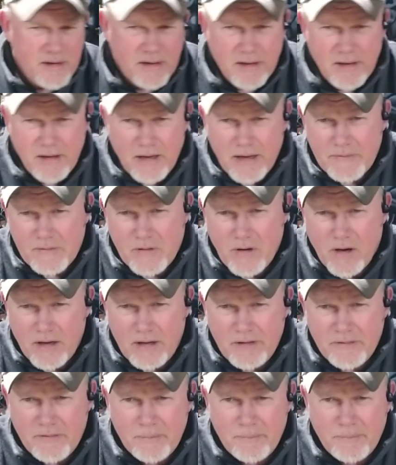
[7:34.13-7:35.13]
I've
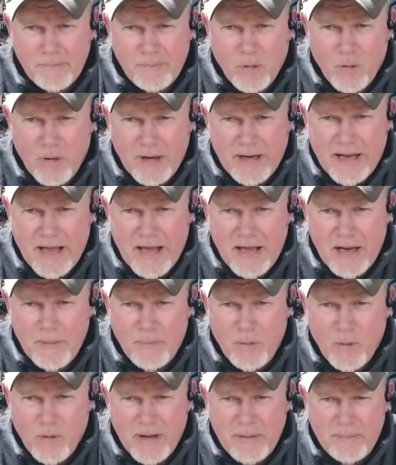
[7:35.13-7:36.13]
gone from point A to
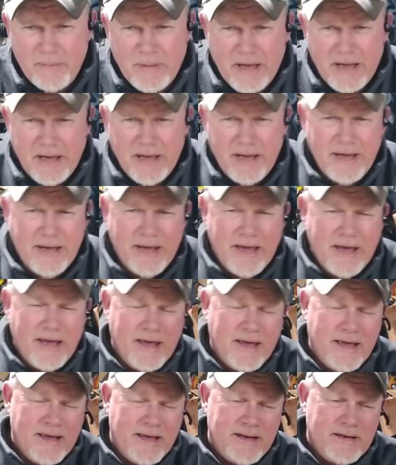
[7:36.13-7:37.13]
point B
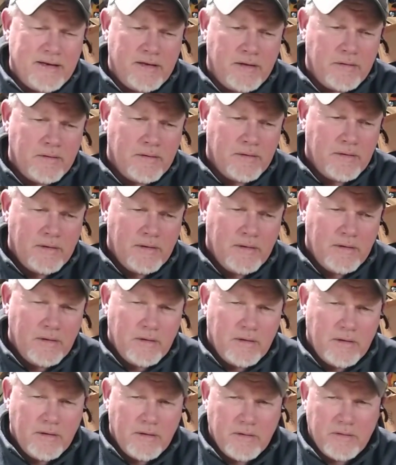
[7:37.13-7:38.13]
and
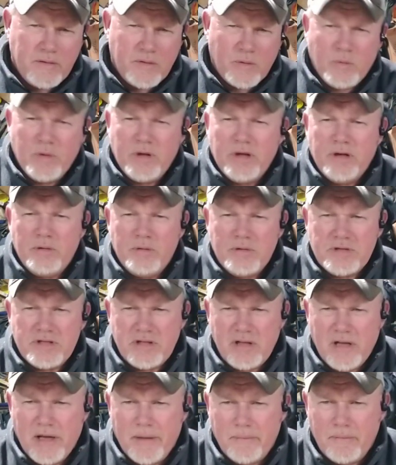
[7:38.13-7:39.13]
the reel will
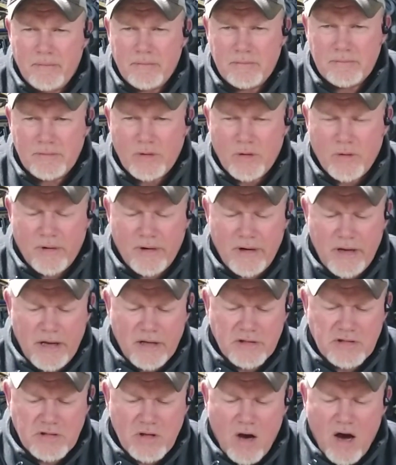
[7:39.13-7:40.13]
slip or
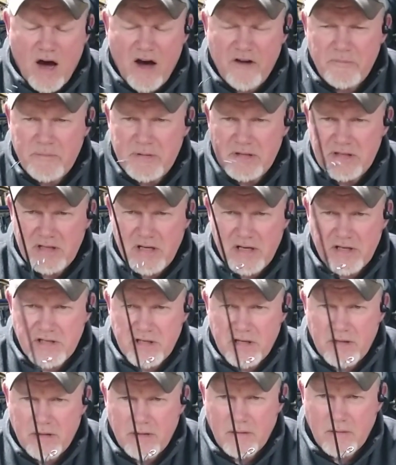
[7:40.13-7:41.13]
it's off
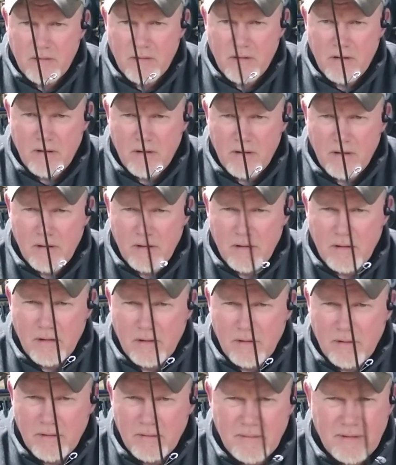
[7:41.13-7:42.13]
position.
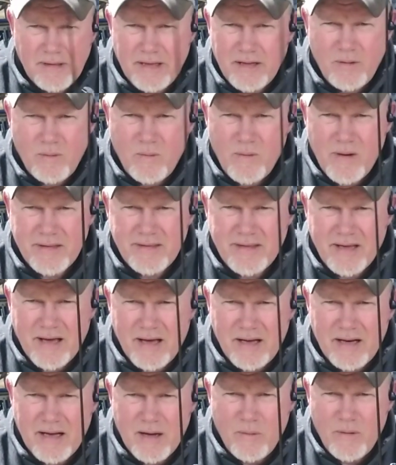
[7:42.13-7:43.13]
Well, I don't want
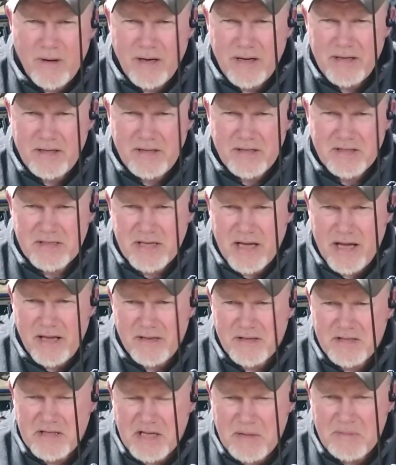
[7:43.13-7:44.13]
that. I want it to stay in
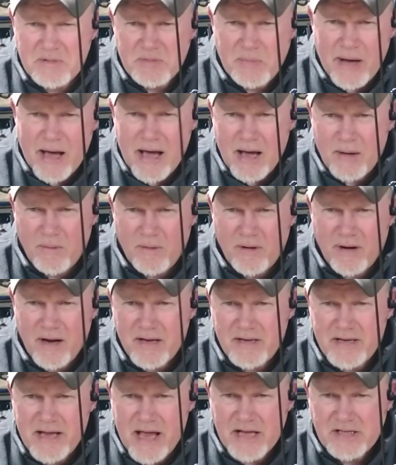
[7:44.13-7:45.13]
the same spot where I
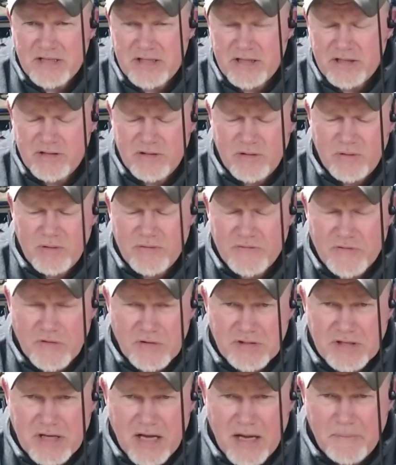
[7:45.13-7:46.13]
attached it to the
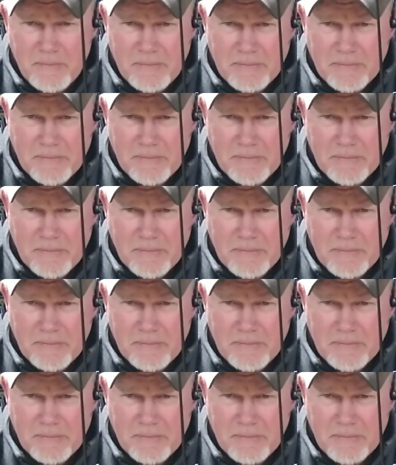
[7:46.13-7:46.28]
first time.